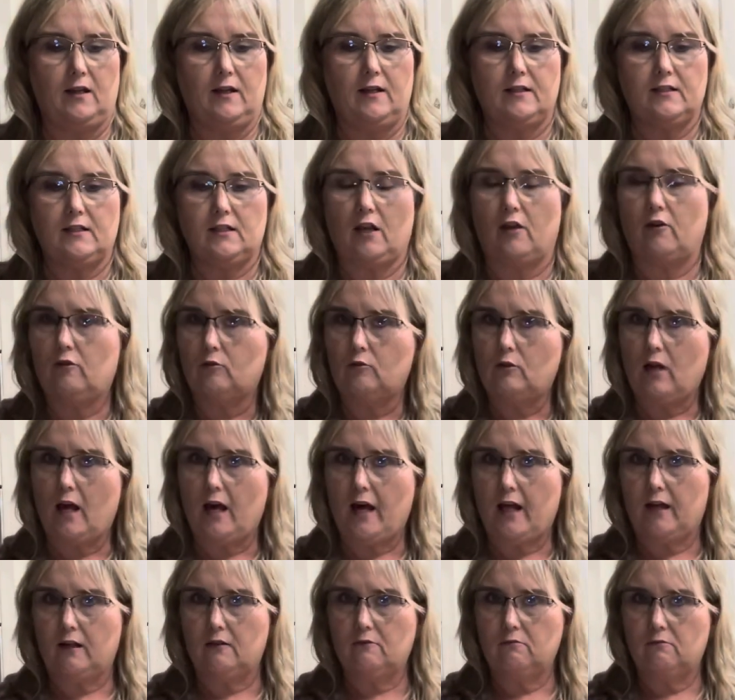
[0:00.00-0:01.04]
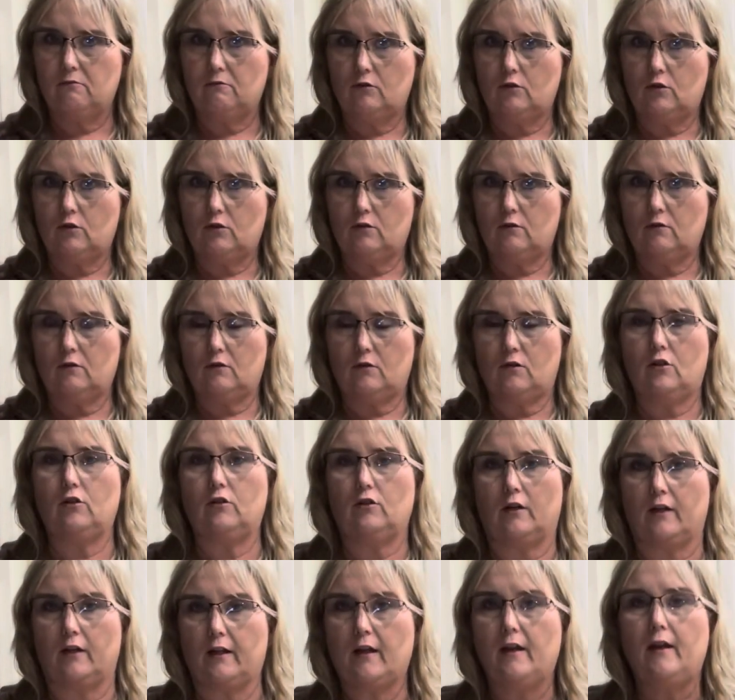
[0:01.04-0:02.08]
so it'll kind of
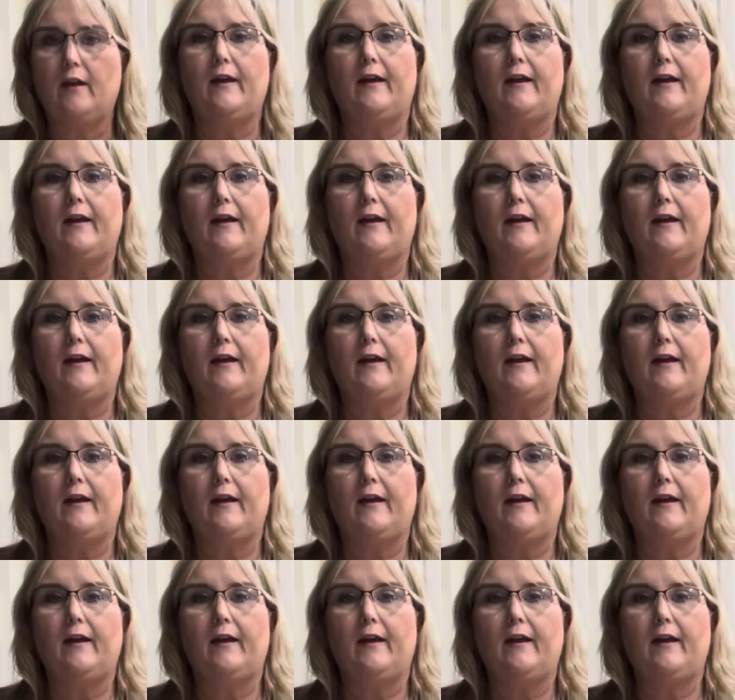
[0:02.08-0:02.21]
cook.